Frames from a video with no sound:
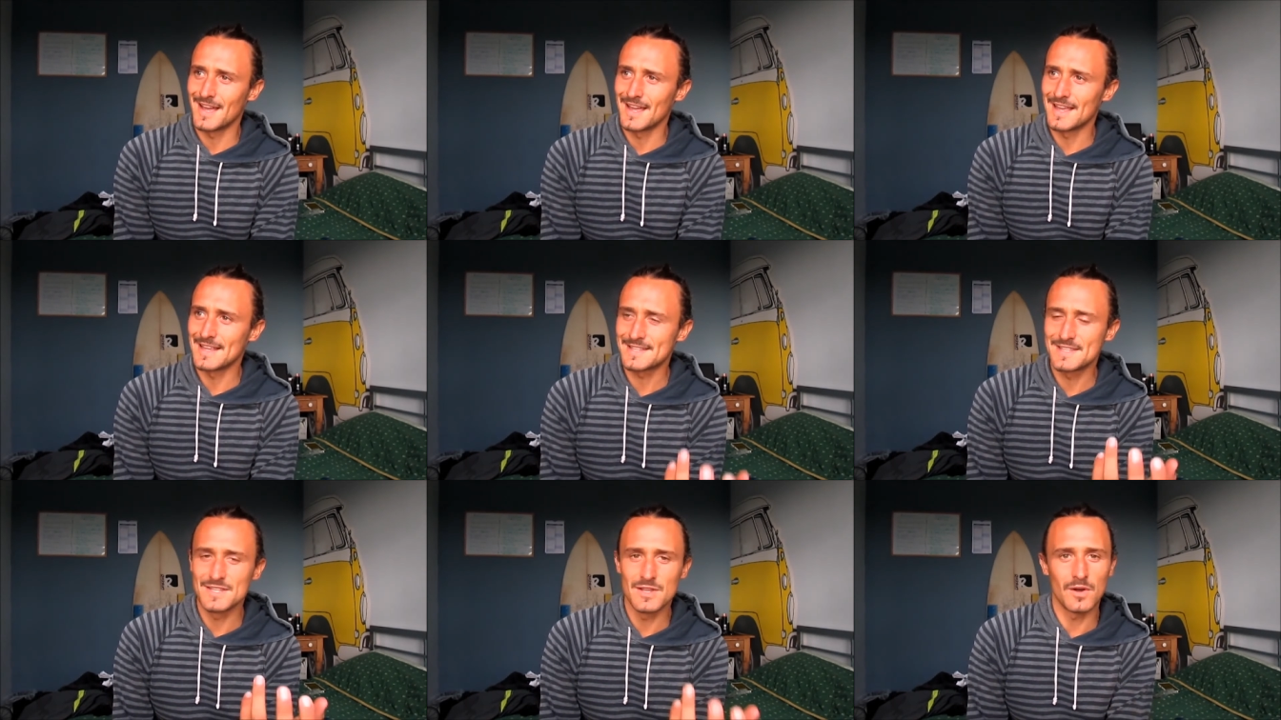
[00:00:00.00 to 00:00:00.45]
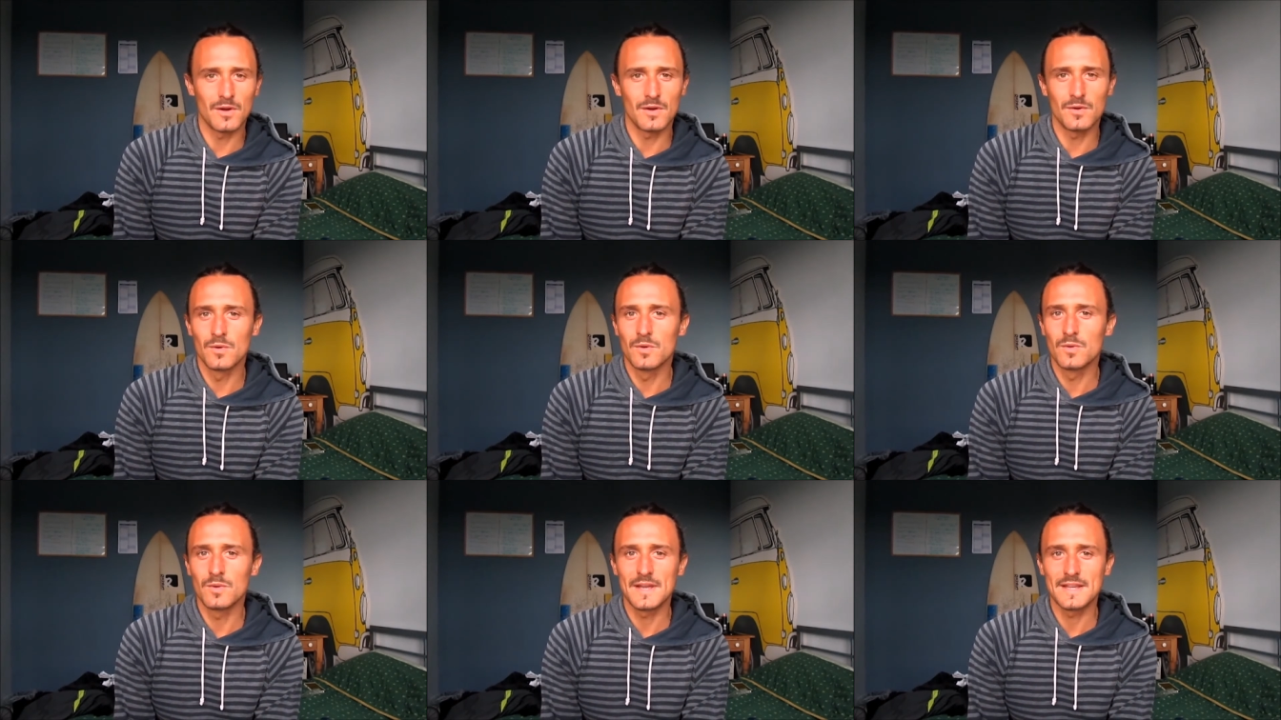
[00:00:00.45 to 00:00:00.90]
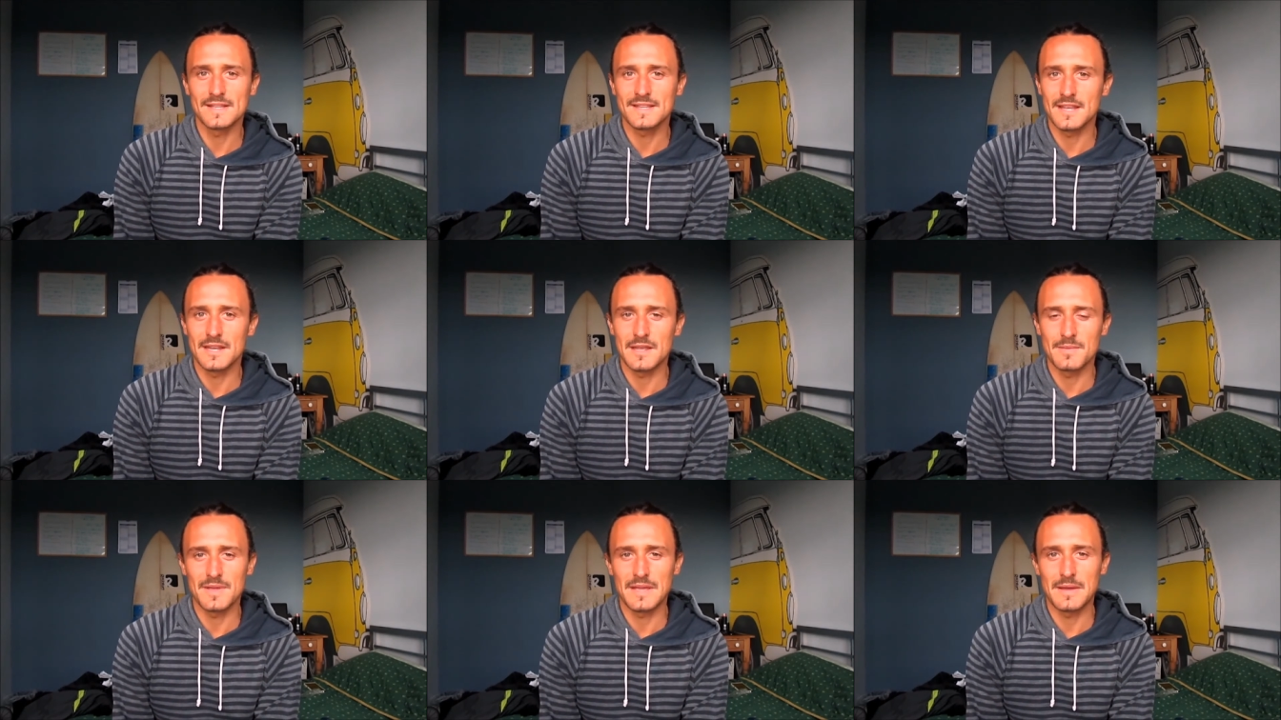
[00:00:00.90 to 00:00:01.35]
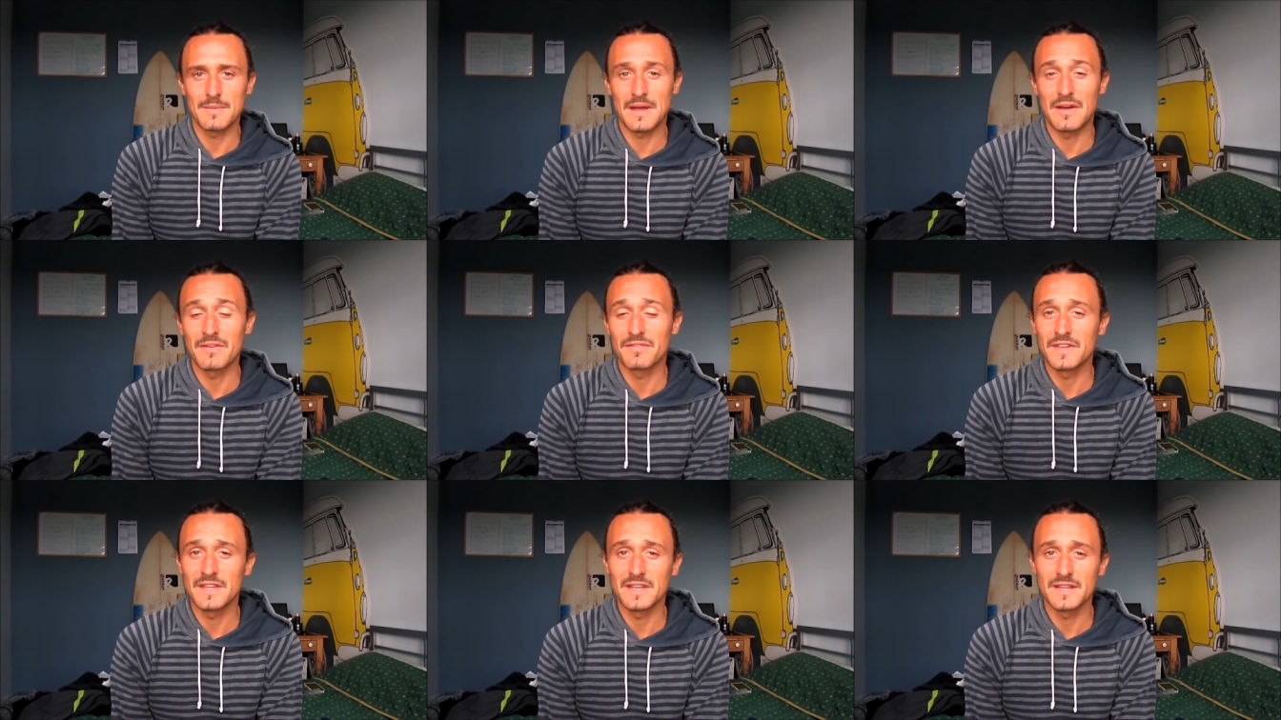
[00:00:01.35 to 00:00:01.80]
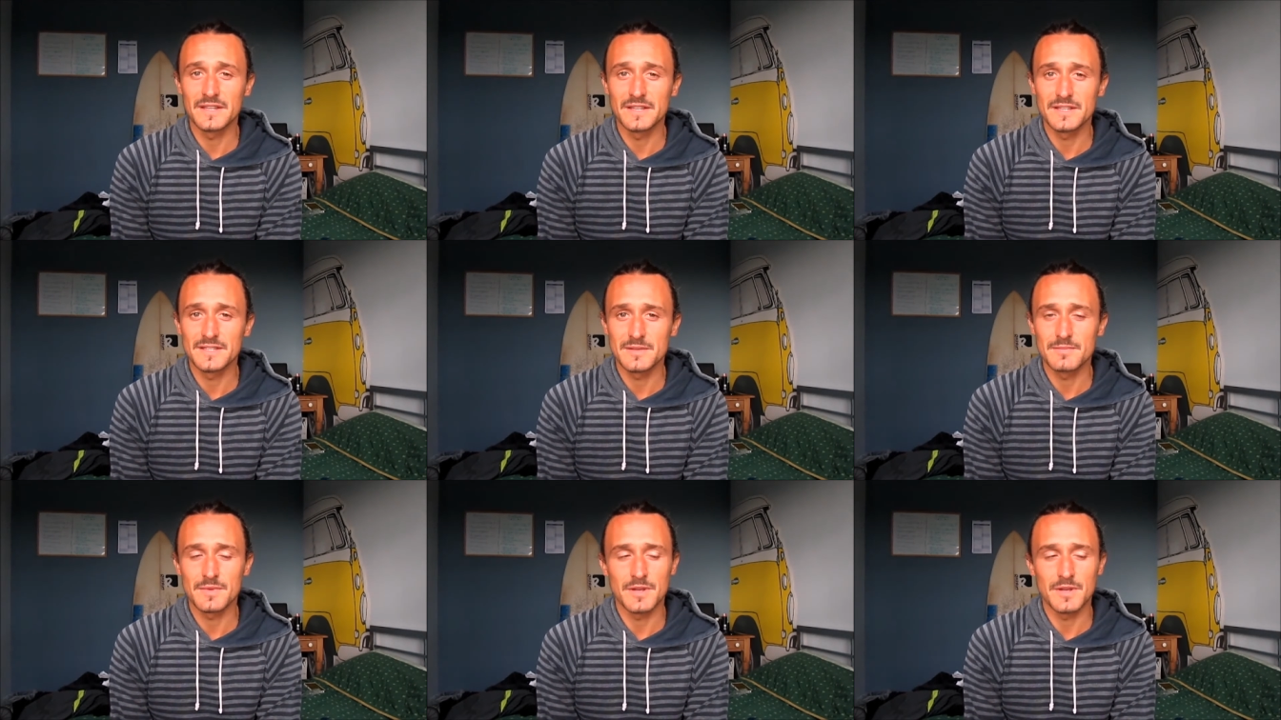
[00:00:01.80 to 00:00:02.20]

it's not always going to be about veganism,